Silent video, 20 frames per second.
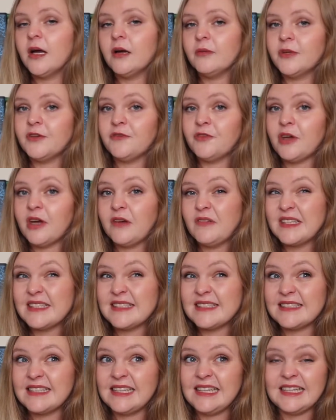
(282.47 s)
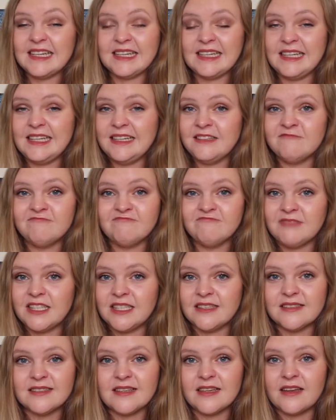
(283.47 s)
If you ever see any
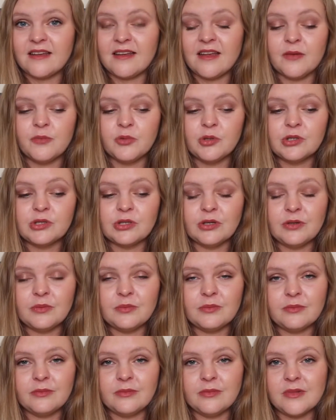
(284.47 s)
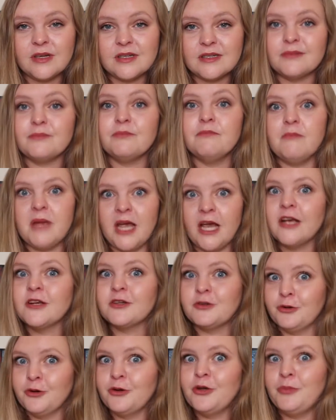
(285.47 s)
in a secondhand bookshop, make
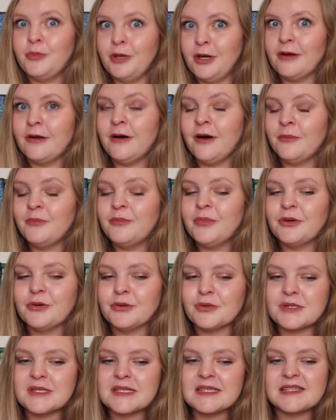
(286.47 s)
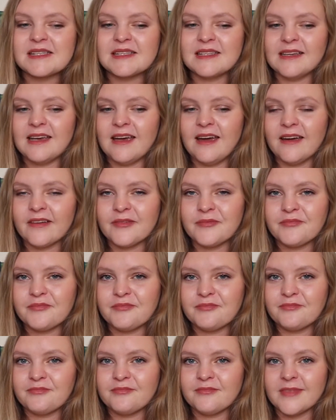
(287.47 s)
sure you pick it up because, yeah,
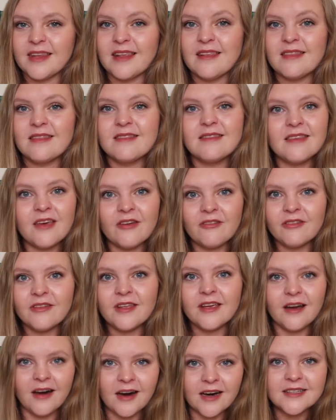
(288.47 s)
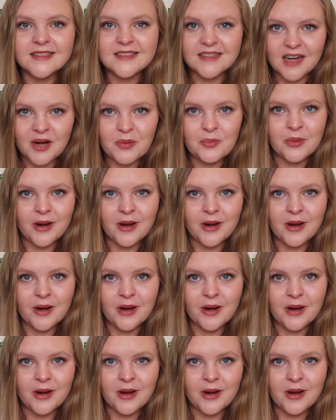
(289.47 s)
definitely hard to come